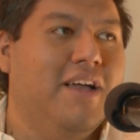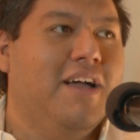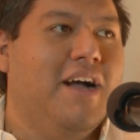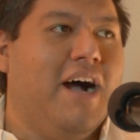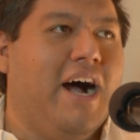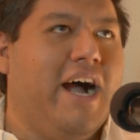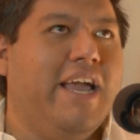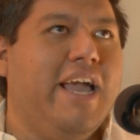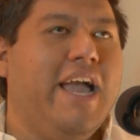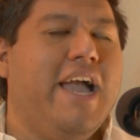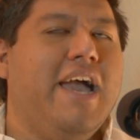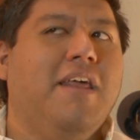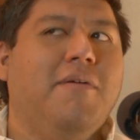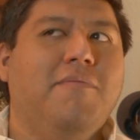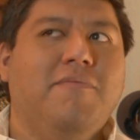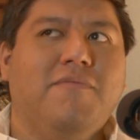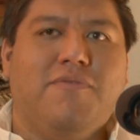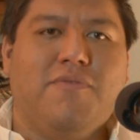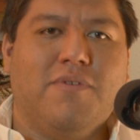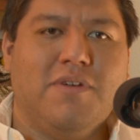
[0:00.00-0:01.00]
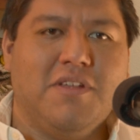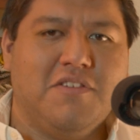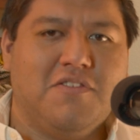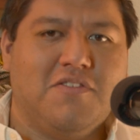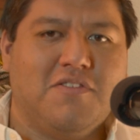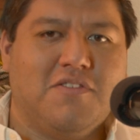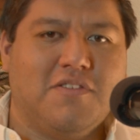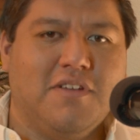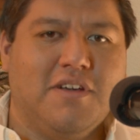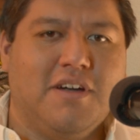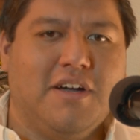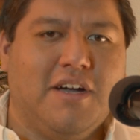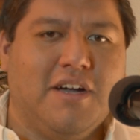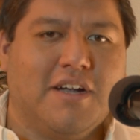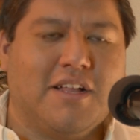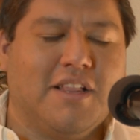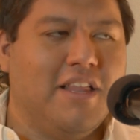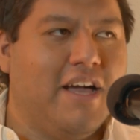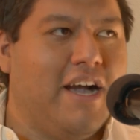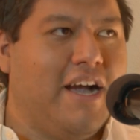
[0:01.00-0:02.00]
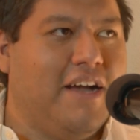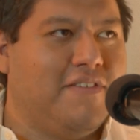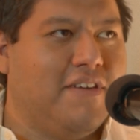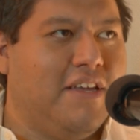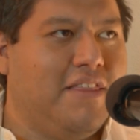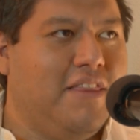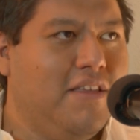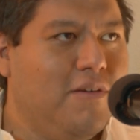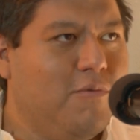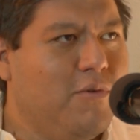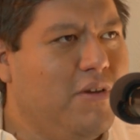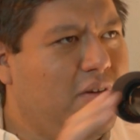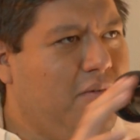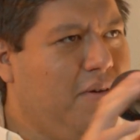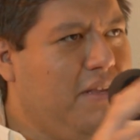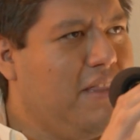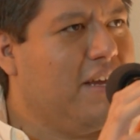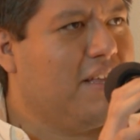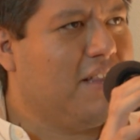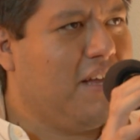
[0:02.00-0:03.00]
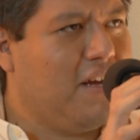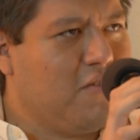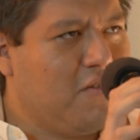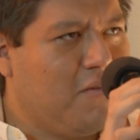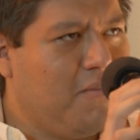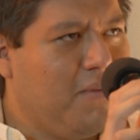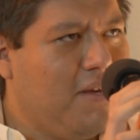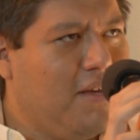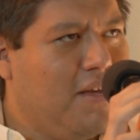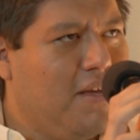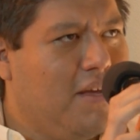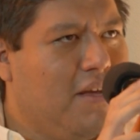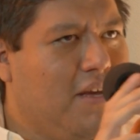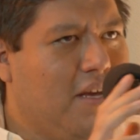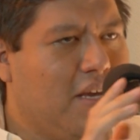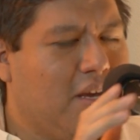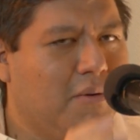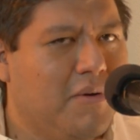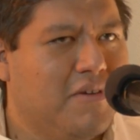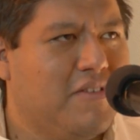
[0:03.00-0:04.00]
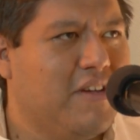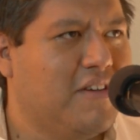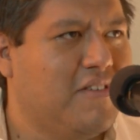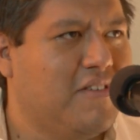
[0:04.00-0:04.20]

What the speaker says: Great. I had him for this class. Were you in that class with me? It was like